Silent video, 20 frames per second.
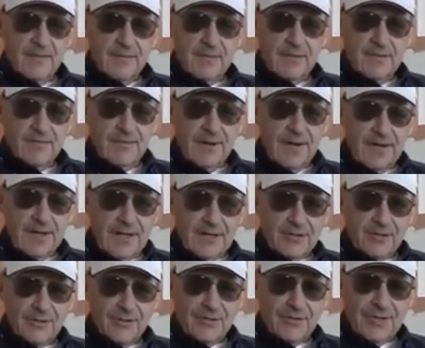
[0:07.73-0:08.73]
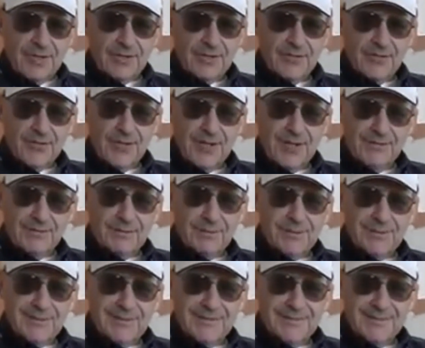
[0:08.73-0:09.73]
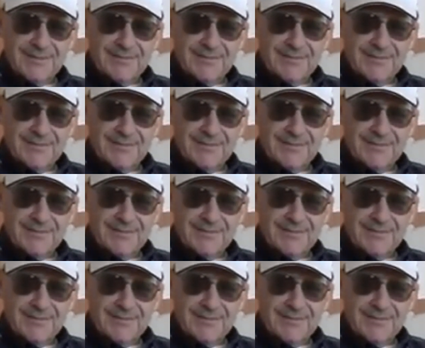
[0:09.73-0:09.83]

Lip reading: Very fine, Angel. Thank you for having me.